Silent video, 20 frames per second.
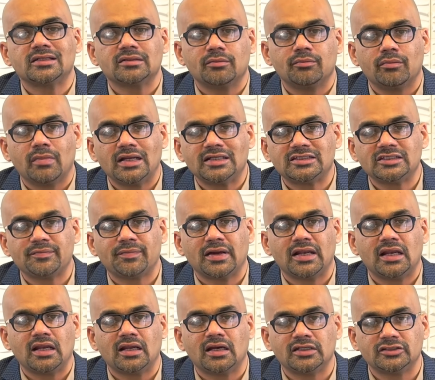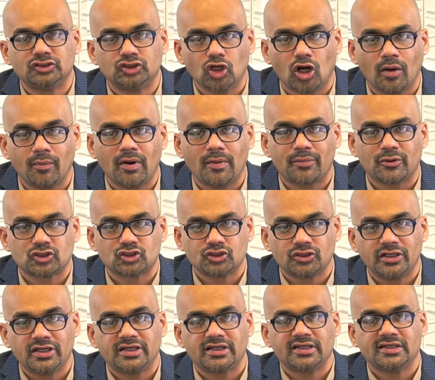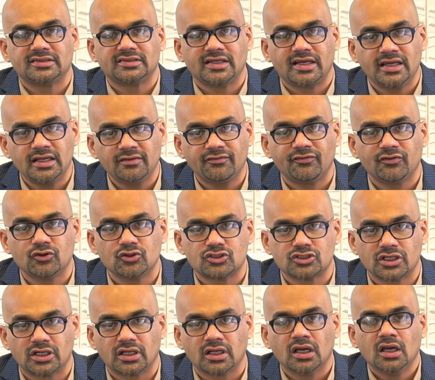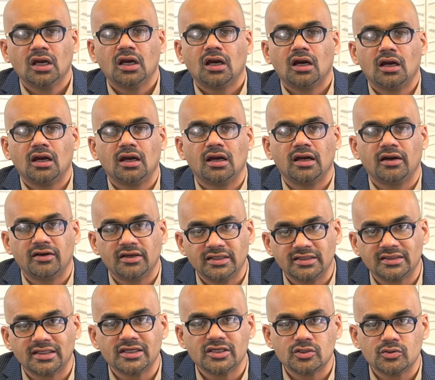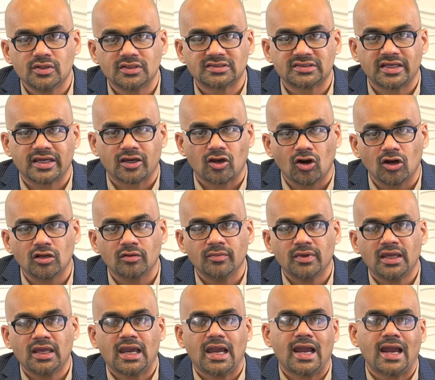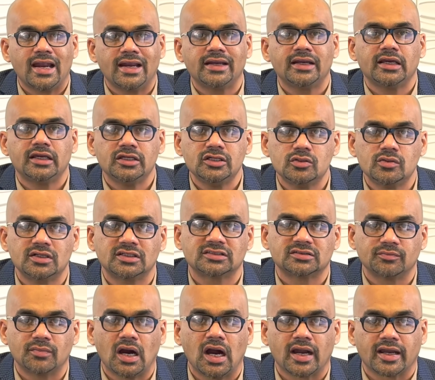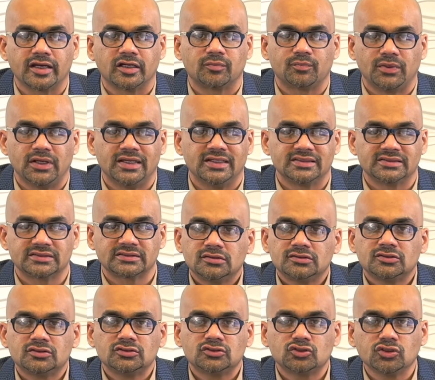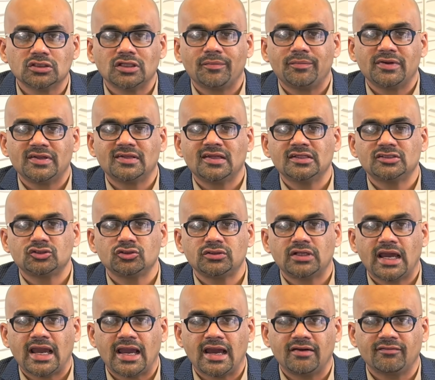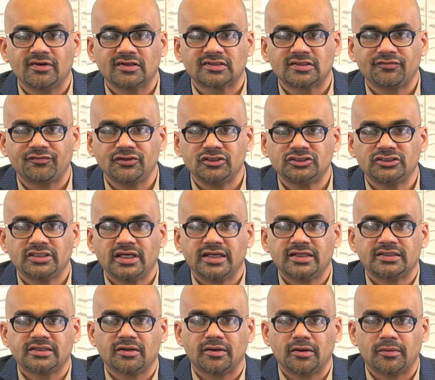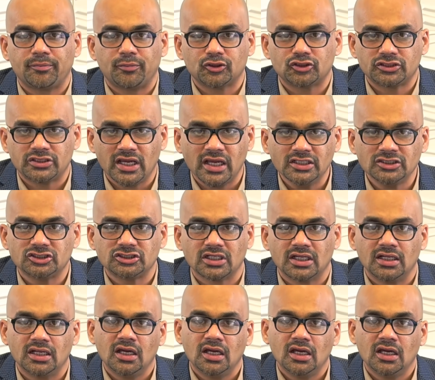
multiple job opportunities in future in the US economy and US marketplace. So the business should have a sufficient potential